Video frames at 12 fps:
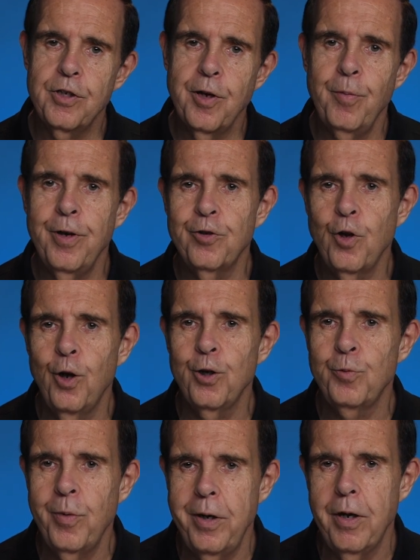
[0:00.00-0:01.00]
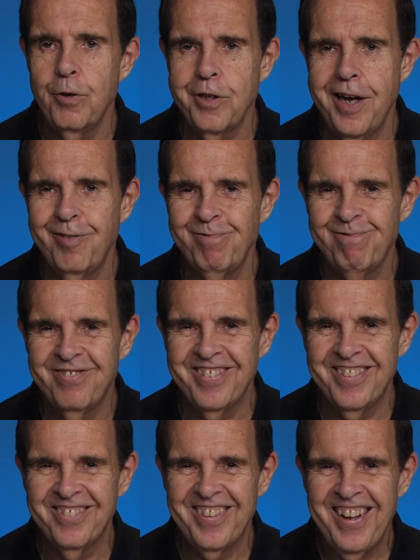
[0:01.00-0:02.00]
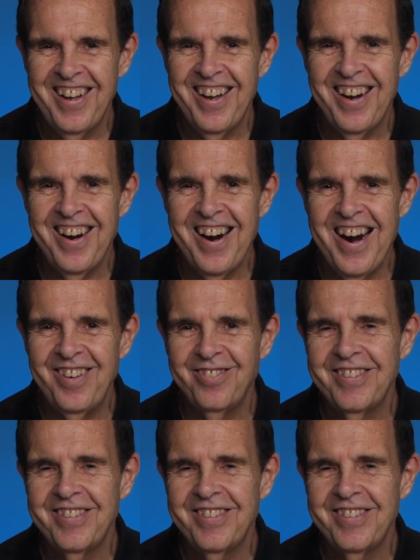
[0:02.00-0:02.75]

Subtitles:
somebody as old as me knows that. All right.